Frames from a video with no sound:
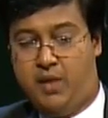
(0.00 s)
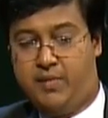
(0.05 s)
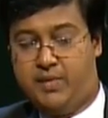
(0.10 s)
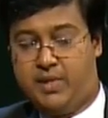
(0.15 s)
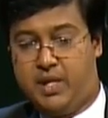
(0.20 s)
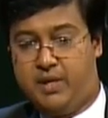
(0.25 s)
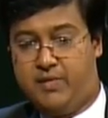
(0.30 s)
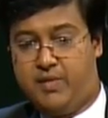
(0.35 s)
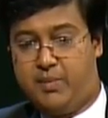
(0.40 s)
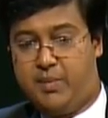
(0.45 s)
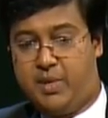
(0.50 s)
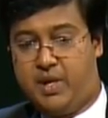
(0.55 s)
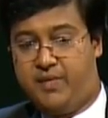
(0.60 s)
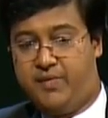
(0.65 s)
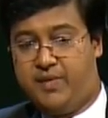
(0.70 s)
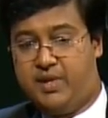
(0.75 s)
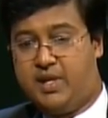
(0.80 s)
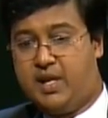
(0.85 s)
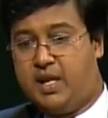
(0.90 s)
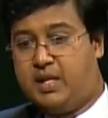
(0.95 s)
with anyone, but
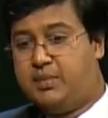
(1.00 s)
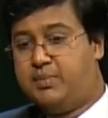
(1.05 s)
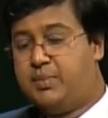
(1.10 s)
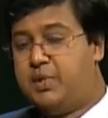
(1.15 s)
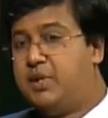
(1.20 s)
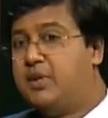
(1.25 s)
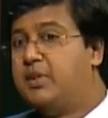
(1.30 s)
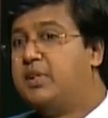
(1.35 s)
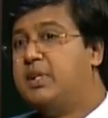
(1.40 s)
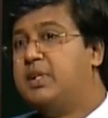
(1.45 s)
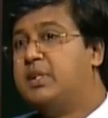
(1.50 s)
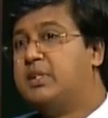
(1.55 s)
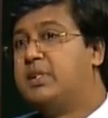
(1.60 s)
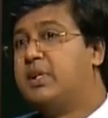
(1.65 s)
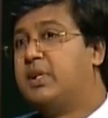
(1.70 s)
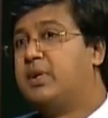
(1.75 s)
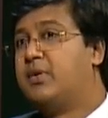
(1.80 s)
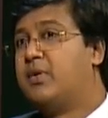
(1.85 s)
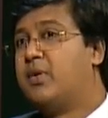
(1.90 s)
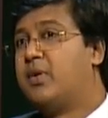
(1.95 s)
if a judgment of the
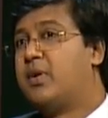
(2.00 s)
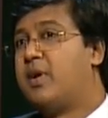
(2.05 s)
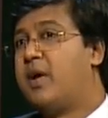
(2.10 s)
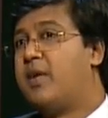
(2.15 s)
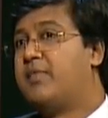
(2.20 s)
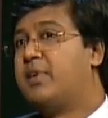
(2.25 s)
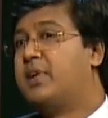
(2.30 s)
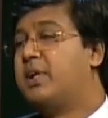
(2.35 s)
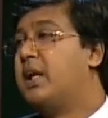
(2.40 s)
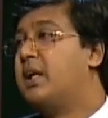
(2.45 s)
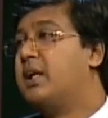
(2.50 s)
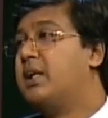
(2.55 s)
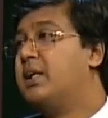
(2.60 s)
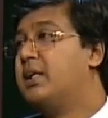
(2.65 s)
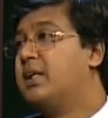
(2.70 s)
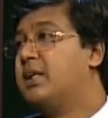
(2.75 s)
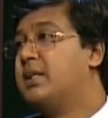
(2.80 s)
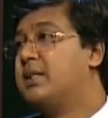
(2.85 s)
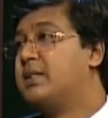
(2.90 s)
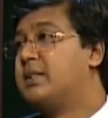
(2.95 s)
district court after 10
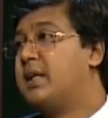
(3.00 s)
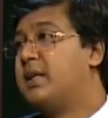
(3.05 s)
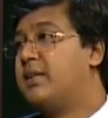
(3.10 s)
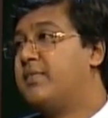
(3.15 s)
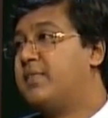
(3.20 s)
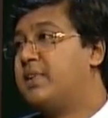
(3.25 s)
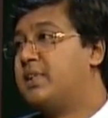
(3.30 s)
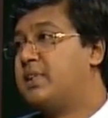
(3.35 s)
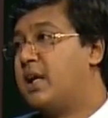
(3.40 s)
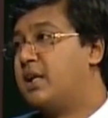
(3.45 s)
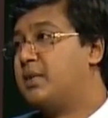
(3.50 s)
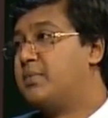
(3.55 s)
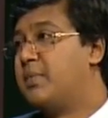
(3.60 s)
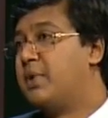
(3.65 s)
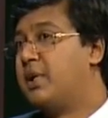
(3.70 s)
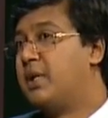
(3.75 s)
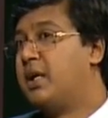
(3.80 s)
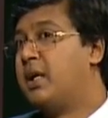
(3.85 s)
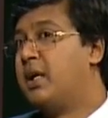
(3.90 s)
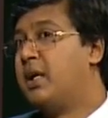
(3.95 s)
years, and if the
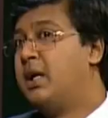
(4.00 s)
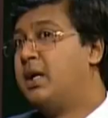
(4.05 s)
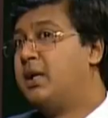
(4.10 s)
judgment